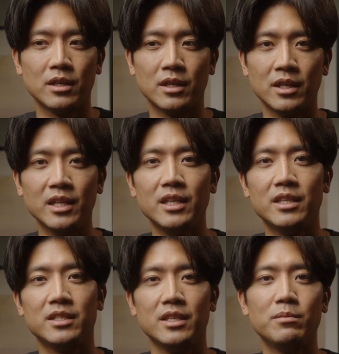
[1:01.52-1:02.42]

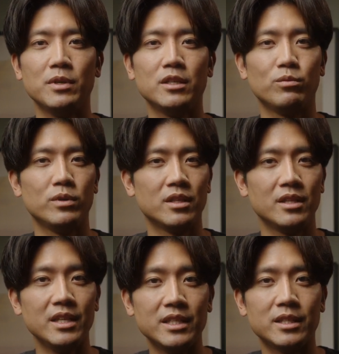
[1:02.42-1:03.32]
cleanest image with the
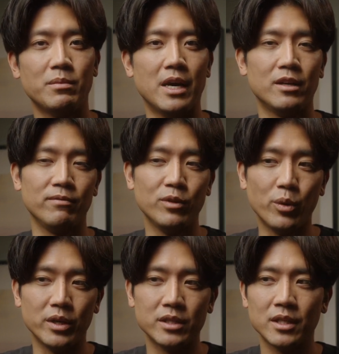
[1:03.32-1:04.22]
least amount of
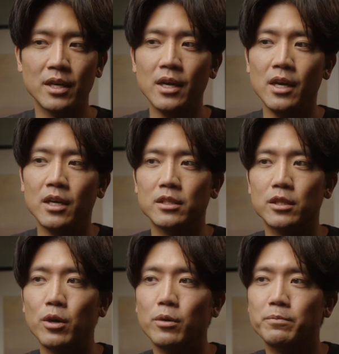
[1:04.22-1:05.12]
noise.
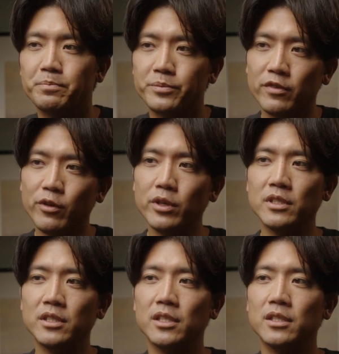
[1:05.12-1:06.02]
So for
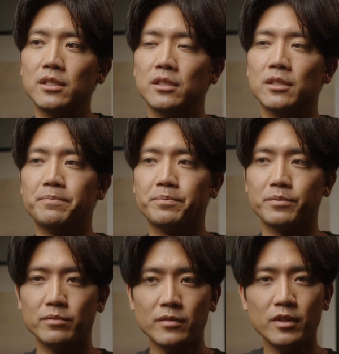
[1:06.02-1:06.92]
instance,
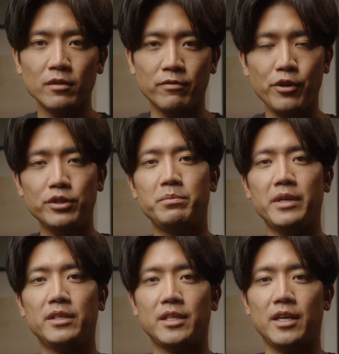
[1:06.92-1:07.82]
first
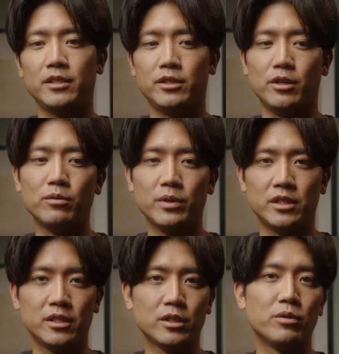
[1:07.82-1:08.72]
base ISO,
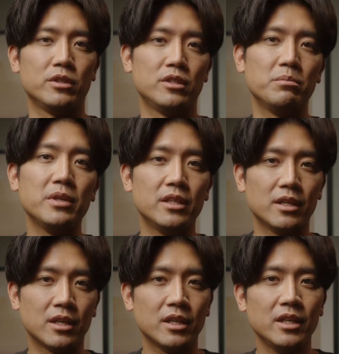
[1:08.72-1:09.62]
which is going to be
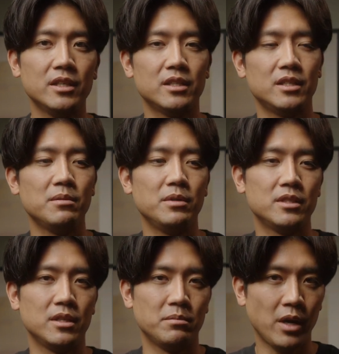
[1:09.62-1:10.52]
the cleanest
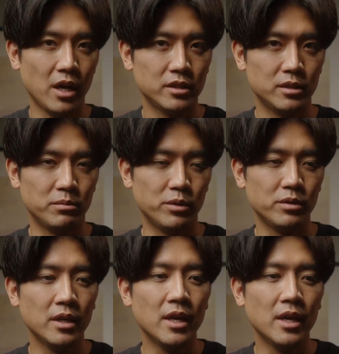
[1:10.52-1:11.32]
image possible.